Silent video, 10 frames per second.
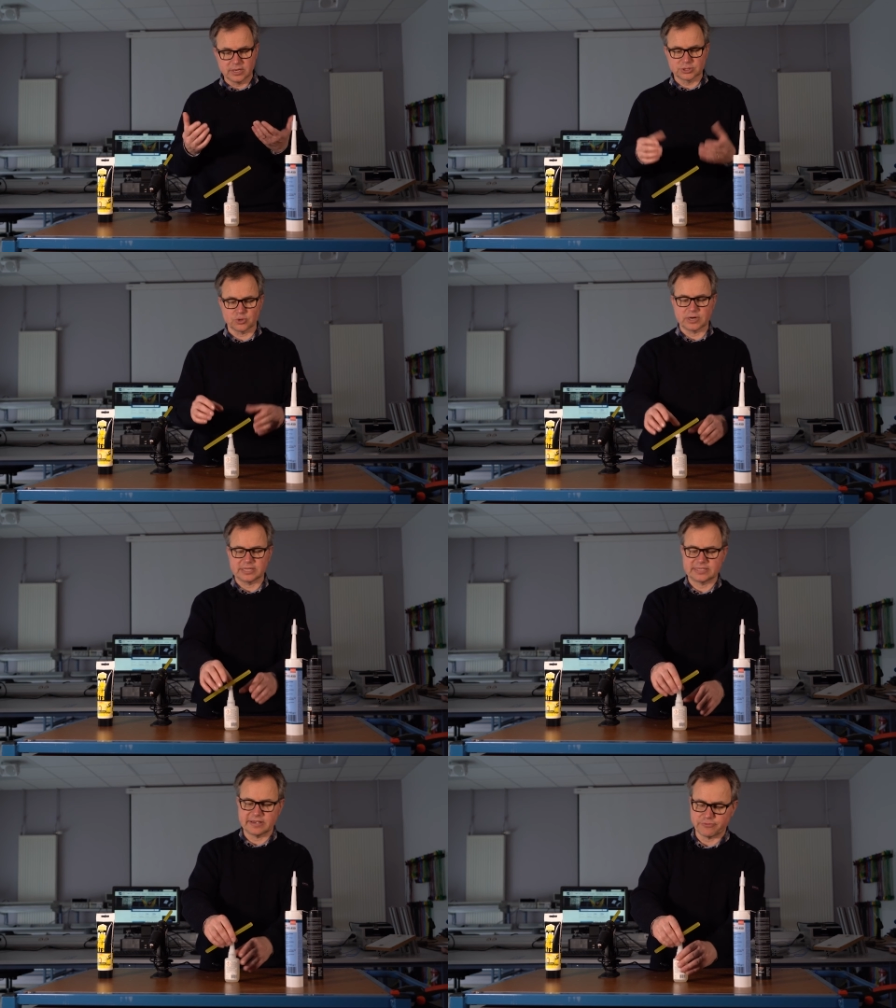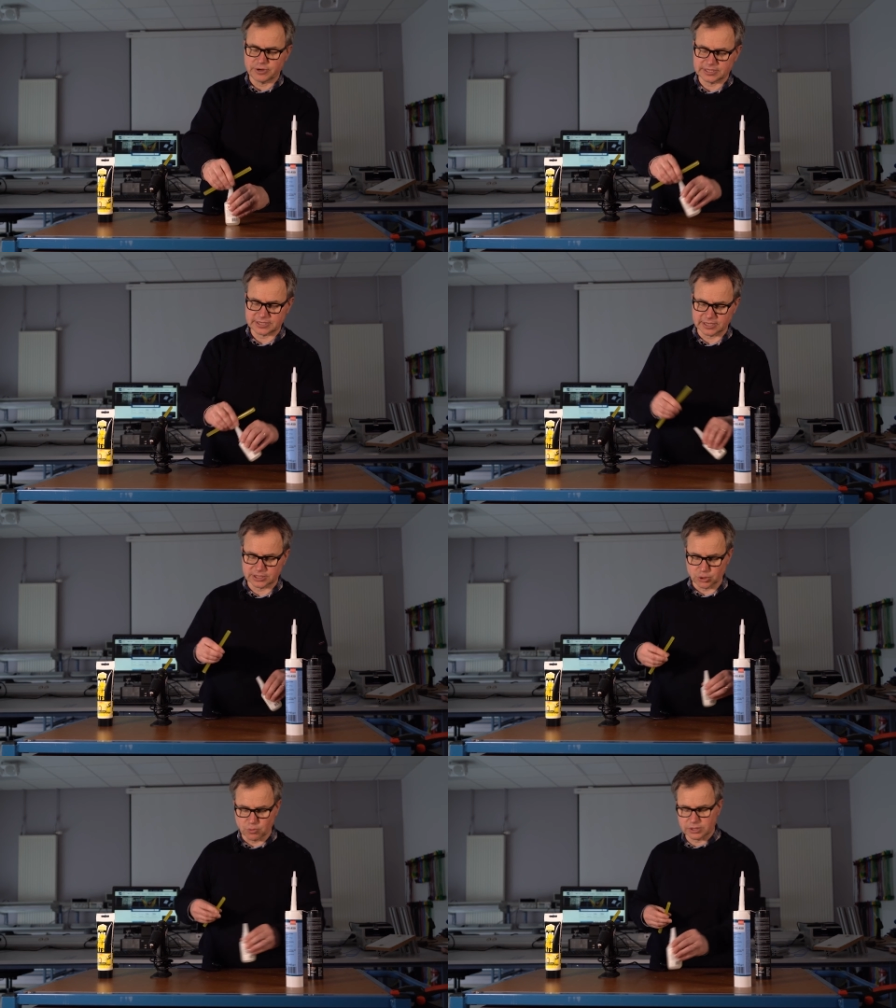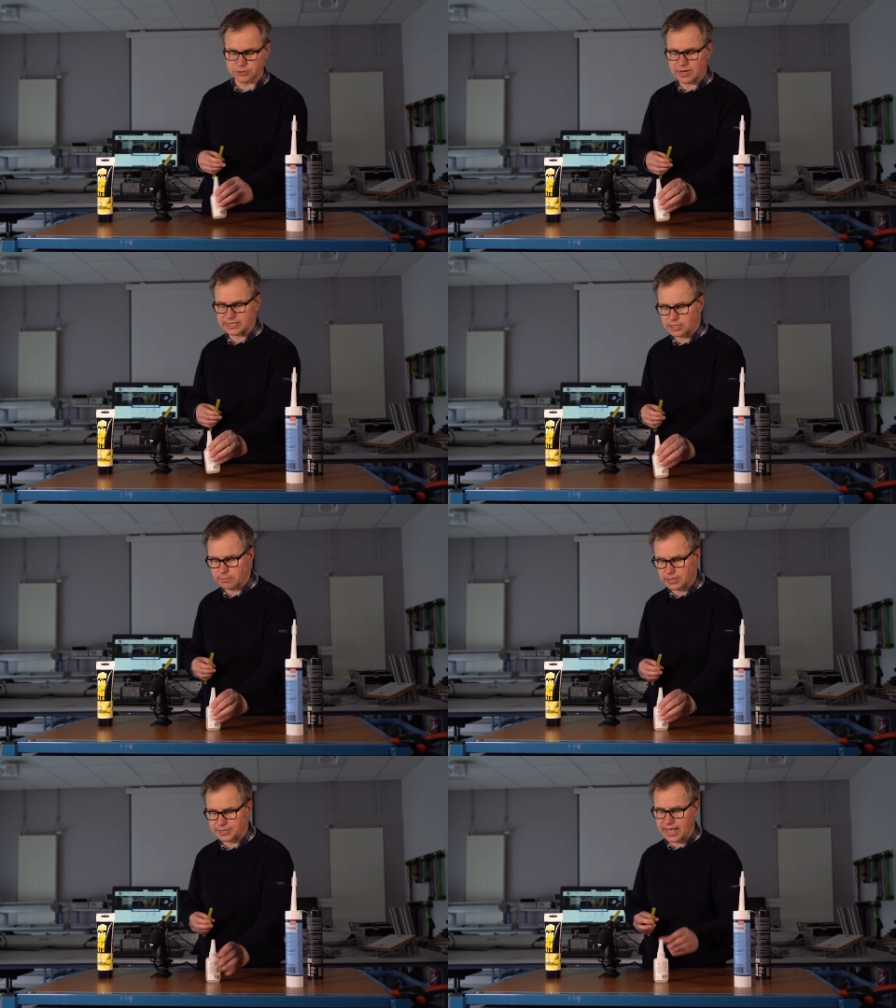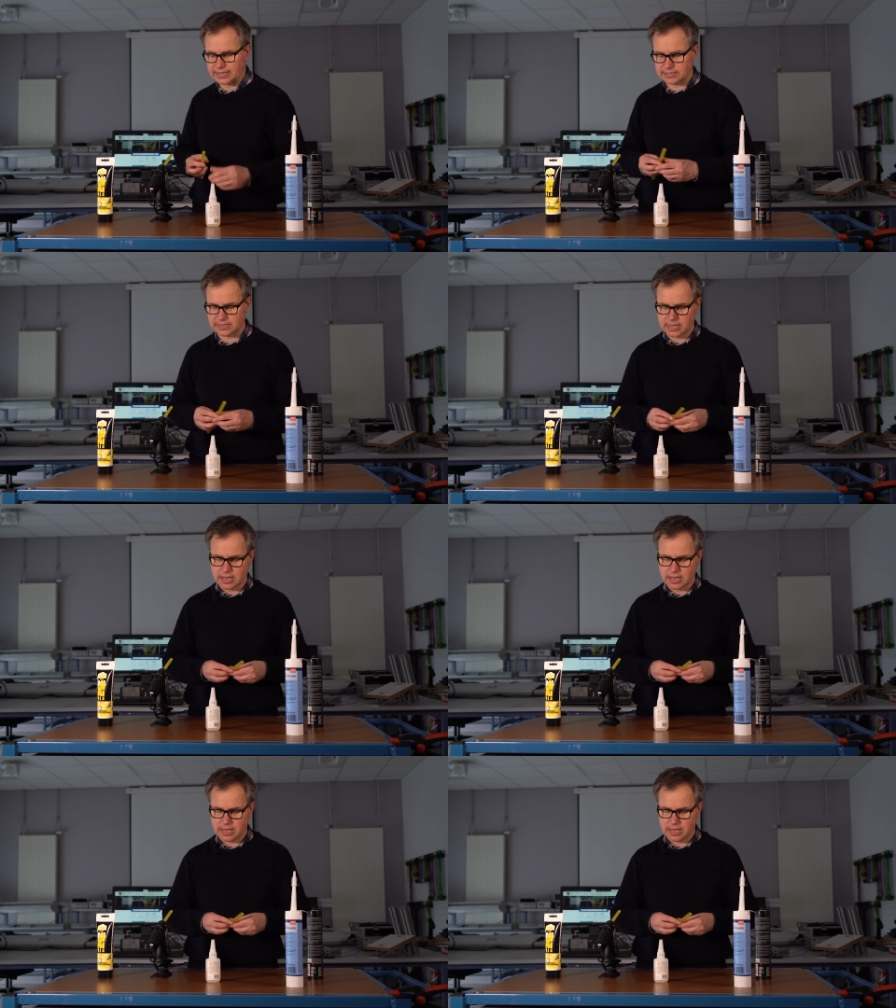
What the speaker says: So let's say, for instance, you want to assemble that